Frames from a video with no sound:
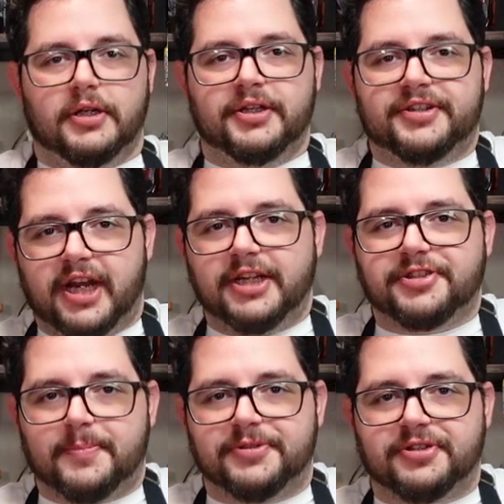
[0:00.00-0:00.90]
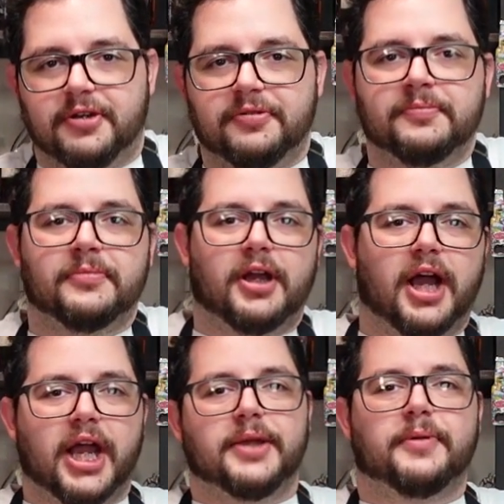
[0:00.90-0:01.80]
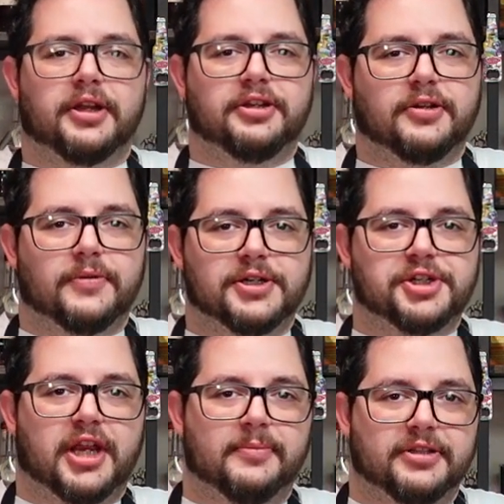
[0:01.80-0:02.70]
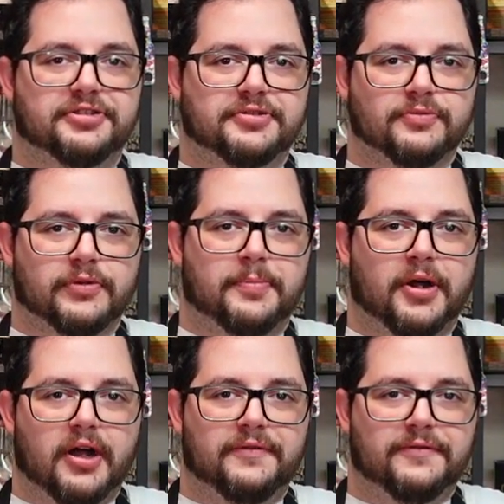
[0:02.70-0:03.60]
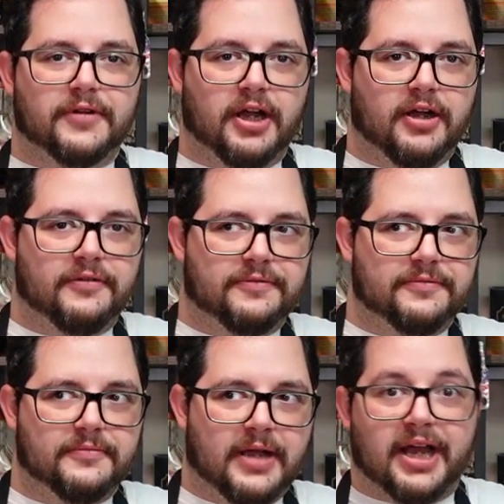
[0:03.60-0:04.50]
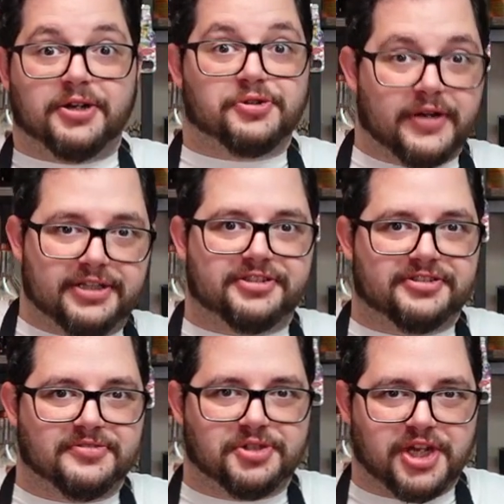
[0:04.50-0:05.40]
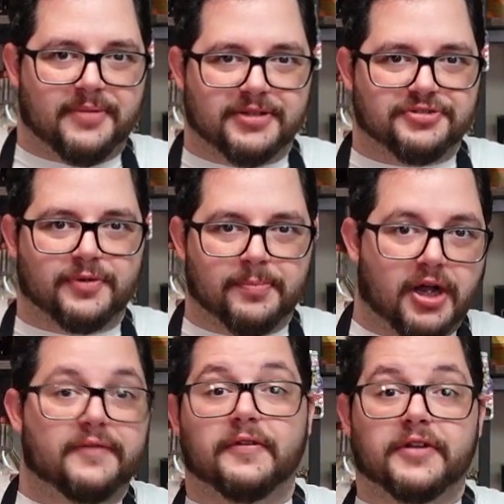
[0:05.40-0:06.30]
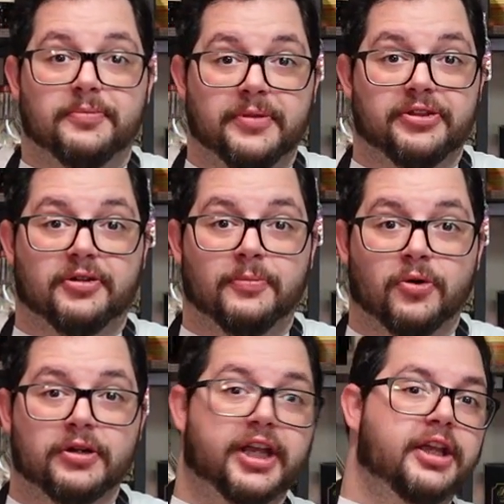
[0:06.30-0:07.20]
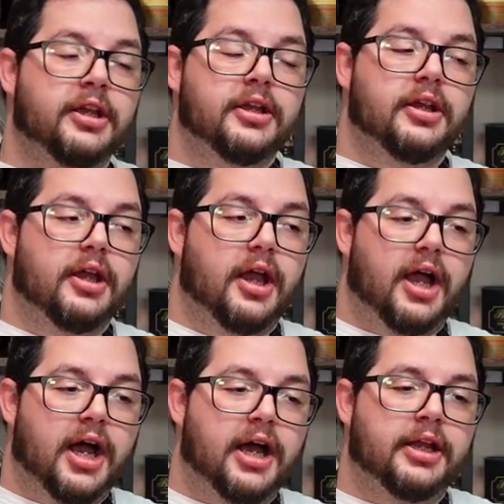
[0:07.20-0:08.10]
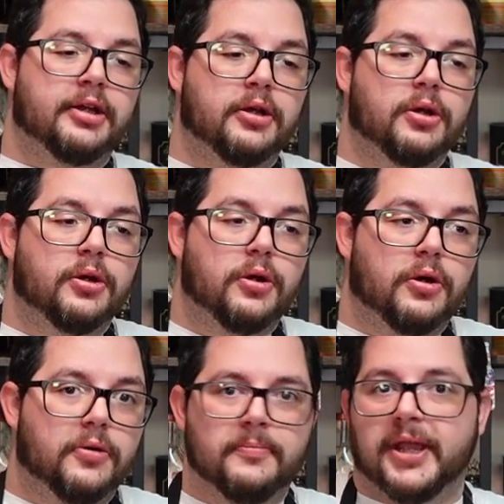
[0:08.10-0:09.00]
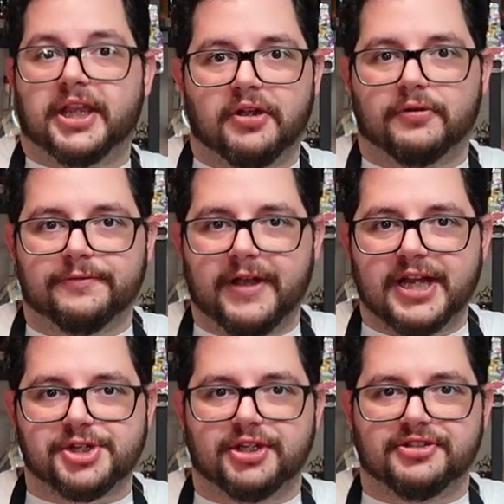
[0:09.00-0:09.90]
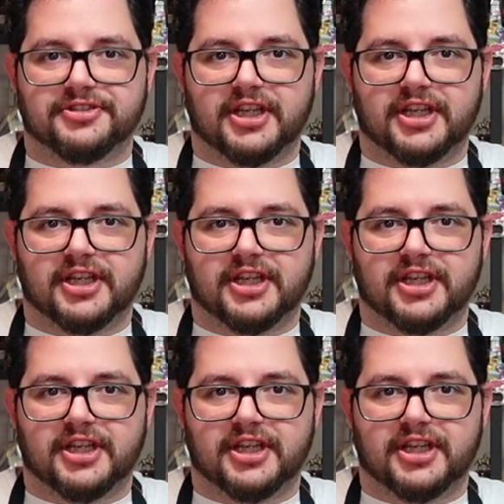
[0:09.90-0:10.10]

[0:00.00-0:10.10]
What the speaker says: In today's episode, I am going to do a shameless ripoff of How to Drink's shameless ripoff of Good Mythical Morning on making old fashions.